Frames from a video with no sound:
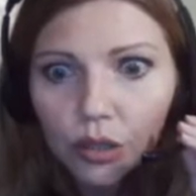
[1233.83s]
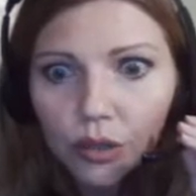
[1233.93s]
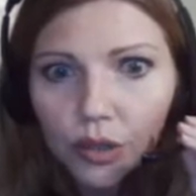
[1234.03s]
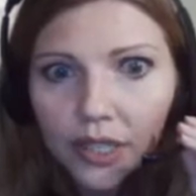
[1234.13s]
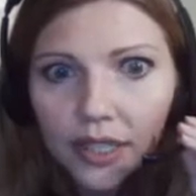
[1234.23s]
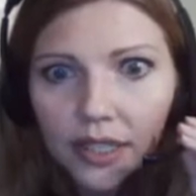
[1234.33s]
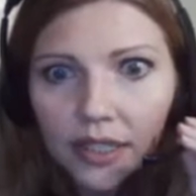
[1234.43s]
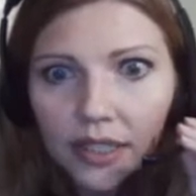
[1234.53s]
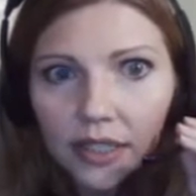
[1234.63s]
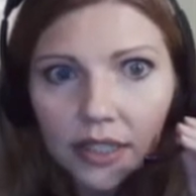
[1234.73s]

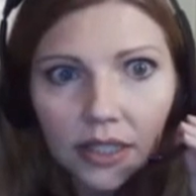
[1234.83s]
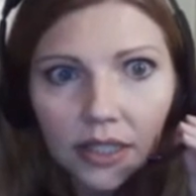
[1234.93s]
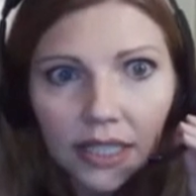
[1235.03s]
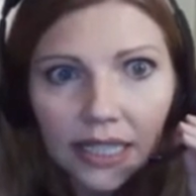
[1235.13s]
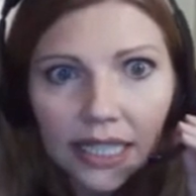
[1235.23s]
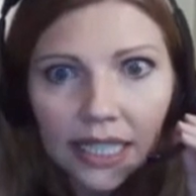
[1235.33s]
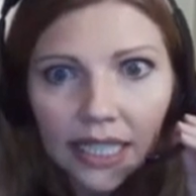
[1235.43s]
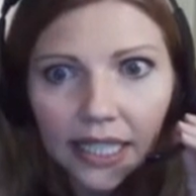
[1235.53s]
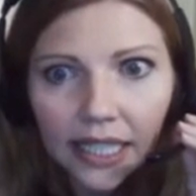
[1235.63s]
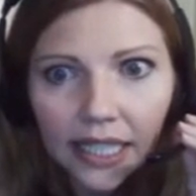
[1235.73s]
well, and then
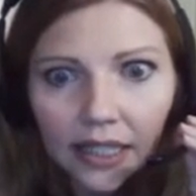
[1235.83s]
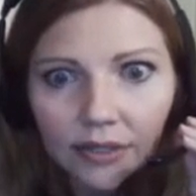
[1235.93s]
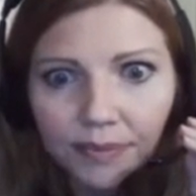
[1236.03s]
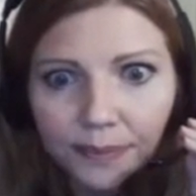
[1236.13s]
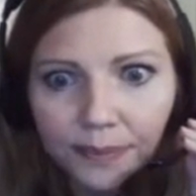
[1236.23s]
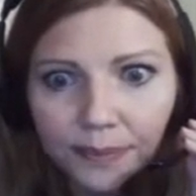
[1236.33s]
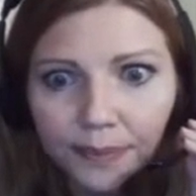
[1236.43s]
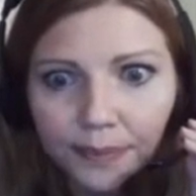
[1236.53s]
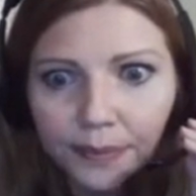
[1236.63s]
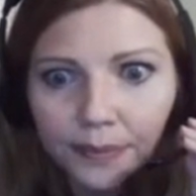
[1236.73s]
I can't,
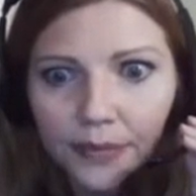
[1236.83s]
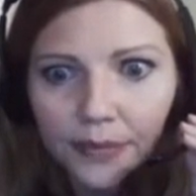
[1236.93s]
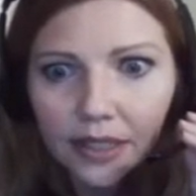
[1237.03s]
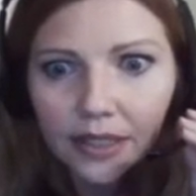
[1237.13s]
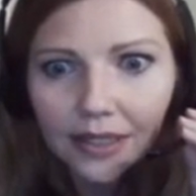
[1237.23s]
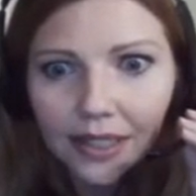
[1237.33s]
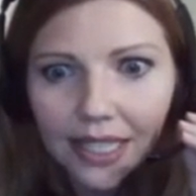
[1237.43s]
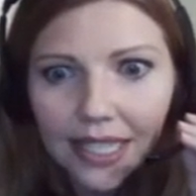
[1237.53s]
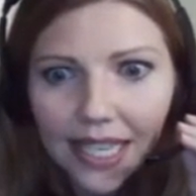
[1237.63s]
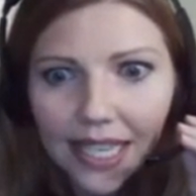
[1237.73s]
like
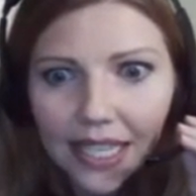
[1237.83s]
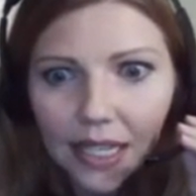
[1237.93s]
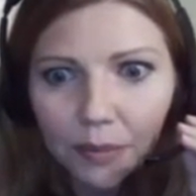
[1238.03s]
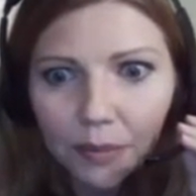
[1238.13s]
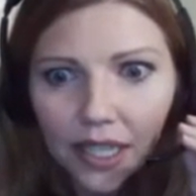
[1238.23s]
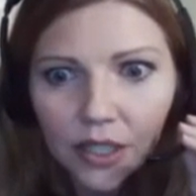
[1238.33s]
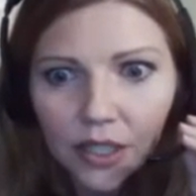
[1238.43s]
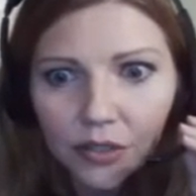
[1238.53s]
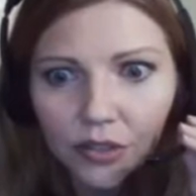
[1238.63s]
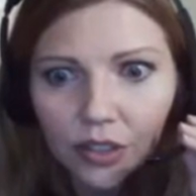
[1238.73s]
I said, I'm kind of